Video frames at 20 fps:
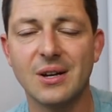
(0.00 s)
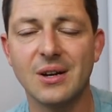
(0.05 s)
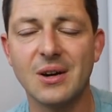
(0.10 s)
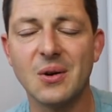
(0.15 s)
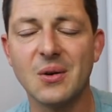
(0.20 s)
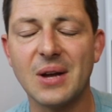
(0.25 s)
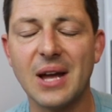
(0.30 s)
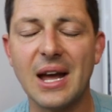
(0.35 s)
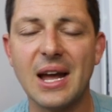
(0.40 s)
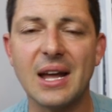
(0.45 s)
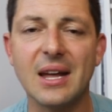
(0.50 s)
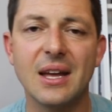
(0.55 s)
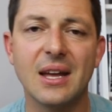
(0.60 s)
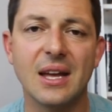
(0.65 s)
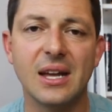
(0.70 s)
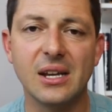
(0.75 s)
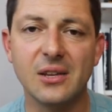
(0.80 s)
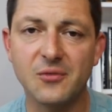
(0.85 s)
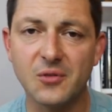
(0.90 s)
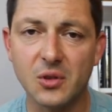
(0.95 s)
Okay,
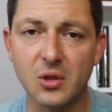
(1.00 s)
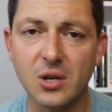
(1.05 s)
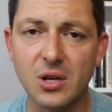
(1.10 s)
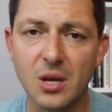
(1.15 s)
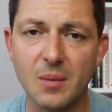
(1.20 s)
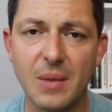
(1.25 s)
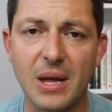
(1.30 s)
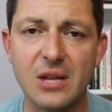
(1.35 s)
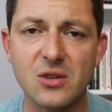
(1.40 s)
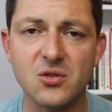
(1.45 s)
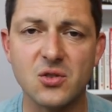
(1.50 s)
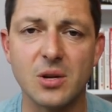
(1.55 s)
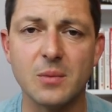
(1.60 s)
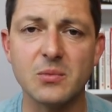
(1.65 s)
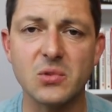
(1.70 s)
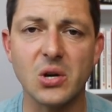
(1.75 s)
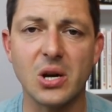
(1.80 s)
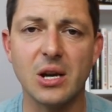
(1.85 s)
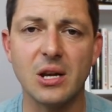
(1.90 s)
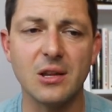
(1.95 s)
and if you look at mainstream
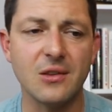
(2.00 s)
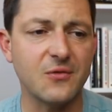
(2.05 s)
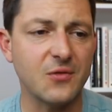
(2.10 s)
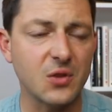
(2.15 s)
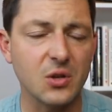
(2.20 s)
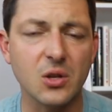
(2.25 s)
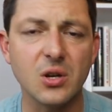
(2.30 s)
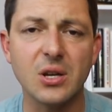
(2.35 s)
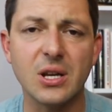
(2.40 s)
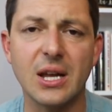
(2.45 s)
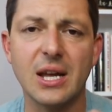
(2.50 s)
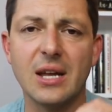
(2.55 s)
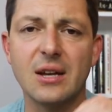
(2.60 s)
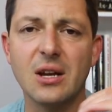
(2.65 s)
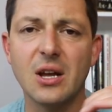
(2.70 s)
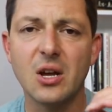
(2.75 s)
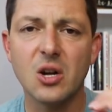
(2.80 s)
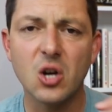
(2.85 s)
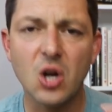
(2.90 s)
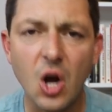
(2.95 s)
training, if you look at
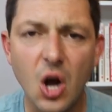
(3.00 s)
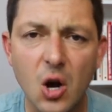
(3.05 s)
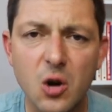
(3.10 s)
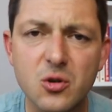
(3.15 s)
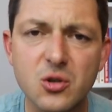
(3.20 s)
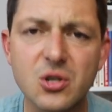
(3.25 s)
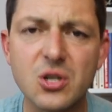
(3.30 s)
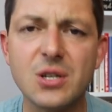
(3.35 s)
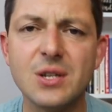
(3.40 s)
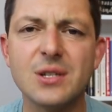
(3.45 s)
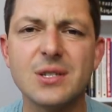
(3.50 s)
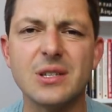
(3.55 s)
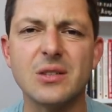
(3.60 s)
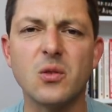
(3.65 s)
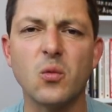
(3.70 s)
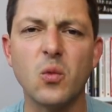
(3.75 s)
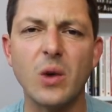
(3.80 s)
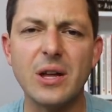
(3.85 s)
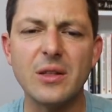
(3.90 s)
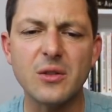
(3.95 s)
coaches and
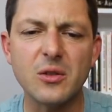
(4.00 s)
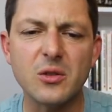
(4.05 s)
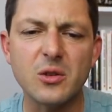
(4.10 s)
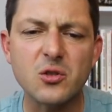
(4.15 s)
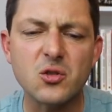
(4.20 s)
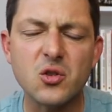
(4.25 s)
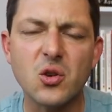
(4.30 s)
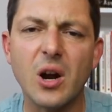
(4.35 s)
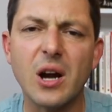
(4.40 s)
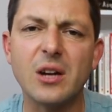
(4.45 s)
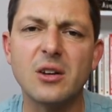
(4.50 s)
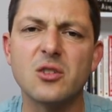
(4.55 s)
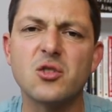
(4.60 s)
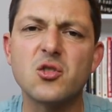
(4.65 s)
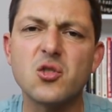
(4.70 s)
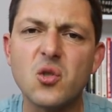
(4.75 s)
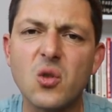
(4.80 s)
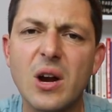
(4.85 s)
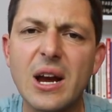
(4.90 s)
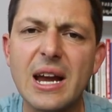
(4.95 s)
the way that they're trying to
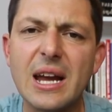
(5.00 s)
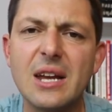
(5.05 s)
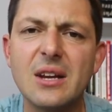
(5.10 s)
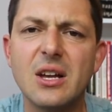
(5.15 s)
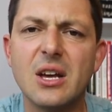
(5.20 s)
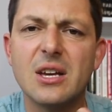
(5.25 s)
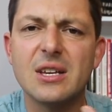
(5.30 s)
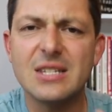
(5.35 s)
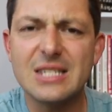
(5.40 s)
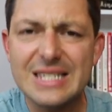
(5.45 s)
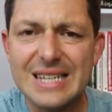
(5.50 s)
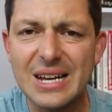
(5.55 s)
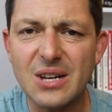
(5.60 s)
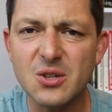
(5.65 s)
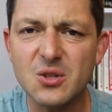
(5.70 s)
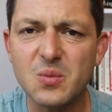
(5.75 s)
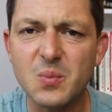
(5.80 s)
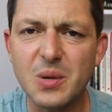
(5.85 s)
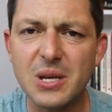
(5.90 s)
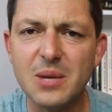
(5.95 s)
train
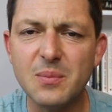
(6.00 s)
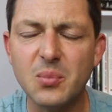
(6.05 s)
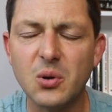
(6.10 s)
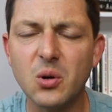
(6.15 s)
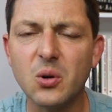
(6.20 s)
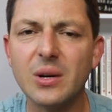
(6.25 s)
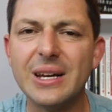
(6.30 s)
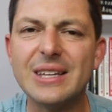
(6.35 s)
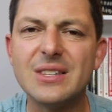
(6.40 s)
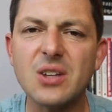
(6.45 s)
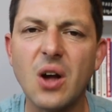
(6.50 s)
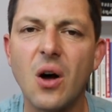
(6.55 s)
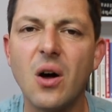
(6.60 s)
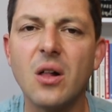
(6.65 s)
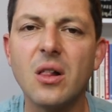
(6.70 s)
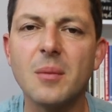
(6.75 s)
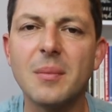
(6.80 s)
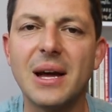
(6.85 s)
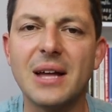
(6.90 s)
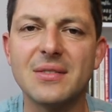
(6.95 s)
salespeople, it's
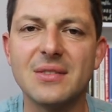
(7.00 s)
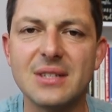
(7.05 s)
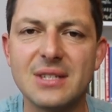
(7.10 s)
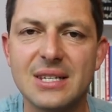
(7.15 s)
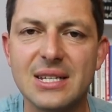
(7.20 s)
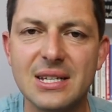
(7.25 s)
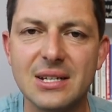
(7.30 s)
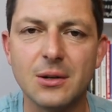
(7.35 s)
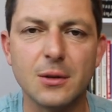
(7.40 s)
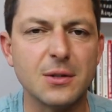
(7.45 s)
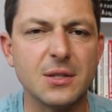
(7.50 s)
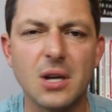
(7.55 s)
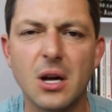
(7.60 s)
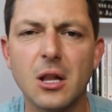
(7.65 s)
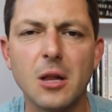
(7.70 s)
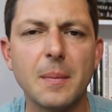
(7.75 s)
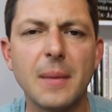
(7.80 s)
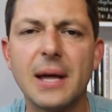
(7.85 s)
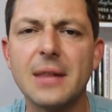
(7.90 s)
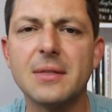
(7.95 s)
all about the deal, it's
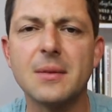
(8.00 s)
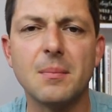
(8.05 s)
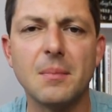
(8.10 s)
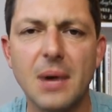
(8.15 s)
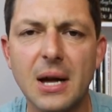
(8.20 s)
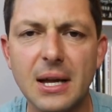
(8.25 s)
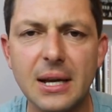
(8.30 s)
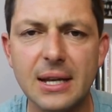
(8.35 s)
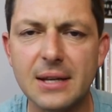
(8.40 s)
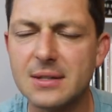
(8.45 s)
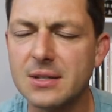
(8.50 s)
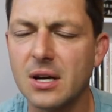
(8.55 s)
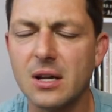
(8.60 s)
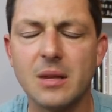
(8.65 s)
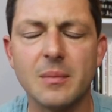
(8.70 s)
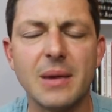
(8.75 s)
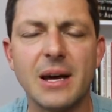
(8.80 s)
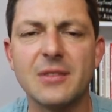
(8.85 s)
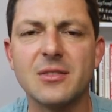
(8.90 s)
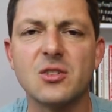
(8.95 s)
all about the money, it's
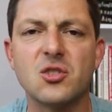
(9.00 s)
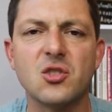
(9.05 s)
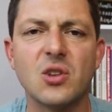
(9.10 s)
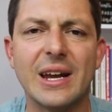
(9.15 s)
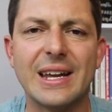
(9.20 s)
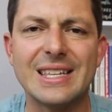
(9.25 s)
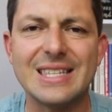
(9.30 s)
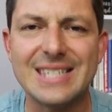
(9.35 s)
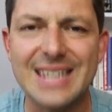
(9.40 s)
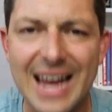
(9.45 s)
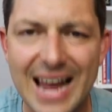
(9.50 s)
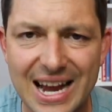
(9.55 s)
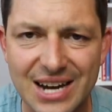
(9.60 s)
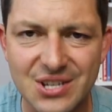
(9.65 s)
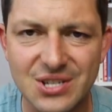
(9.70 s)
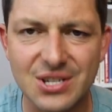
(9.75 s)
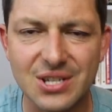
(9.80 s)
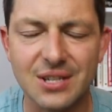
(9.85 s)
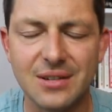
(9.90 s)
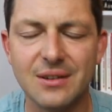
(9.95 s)
all about the
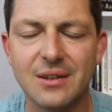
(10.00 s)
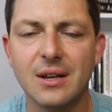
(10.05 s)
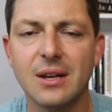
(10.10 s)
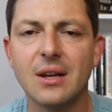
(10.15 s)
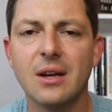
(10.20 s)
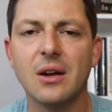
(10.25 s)
transaction.